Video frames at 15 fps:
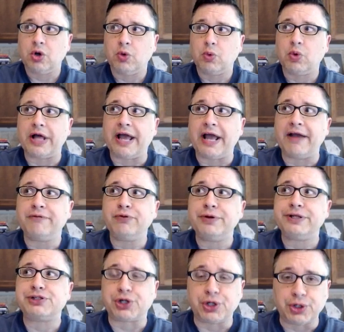Well, every
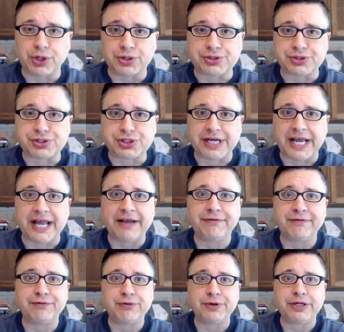church,
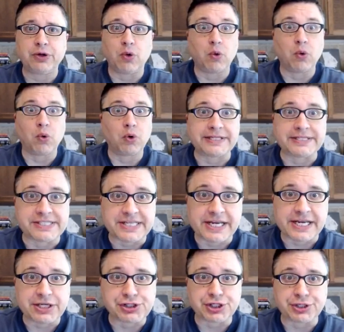every
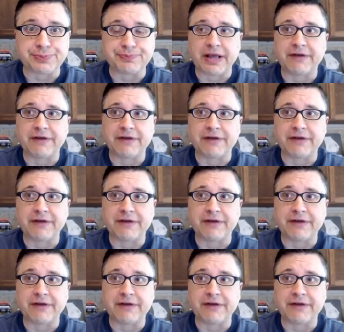organization,